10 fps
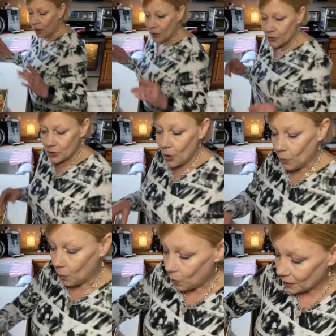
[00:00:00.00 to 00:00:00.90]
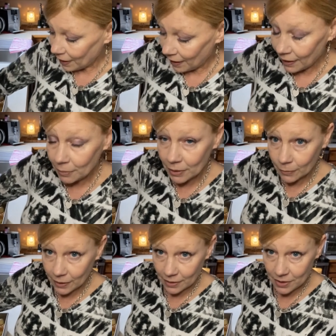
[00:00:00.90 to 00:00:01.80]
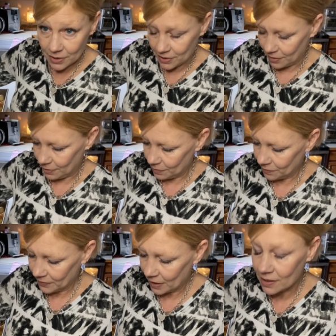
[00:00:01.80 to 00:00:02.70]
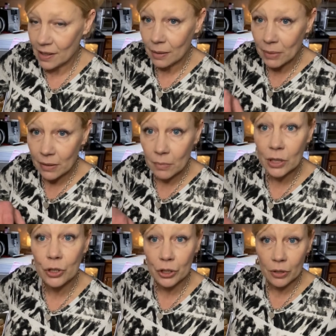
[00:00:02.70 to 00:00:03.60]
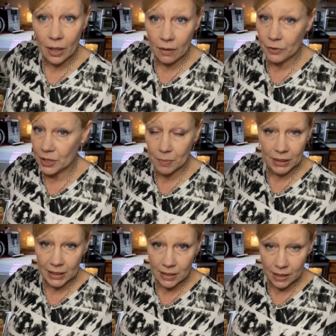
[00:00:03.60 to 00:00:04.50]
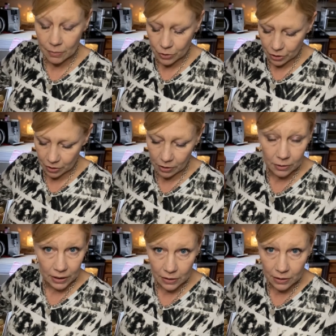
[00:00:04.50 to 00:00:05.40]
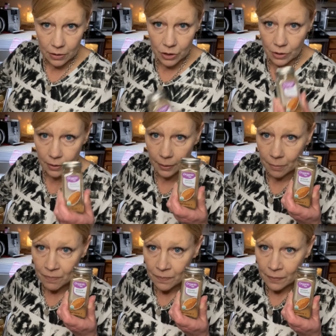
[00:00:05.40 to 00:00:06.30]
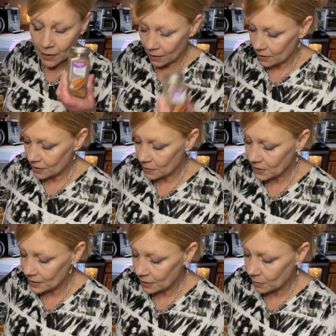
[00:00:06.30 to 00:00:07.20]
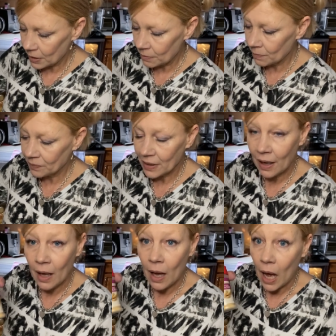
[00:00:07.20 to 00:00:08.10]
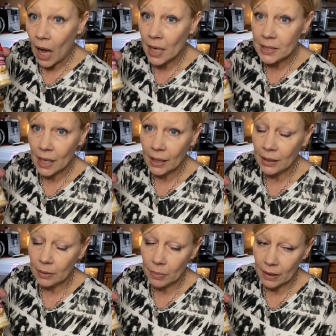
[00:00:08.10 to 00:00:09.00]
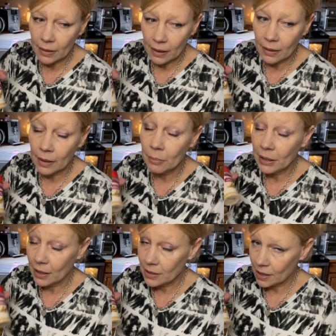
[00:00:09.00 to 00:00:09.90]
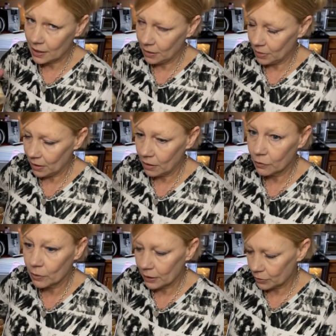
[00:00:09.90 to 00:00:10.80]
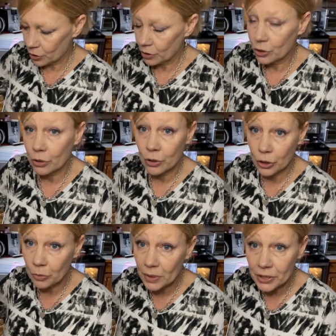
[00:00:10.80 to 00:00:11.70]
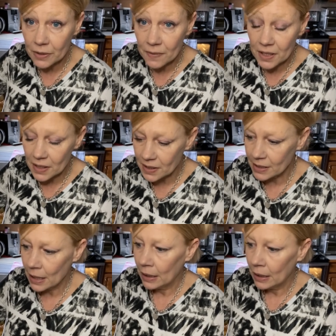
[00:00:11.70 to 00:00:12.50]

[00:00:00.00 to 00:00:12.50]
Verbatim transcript: So what I'm going to do is I made a mixture of just plain table sugar, granulated sugar, some cinnamon, a tiny bit, and I mean a tiny bit of ground ginger. Too much of this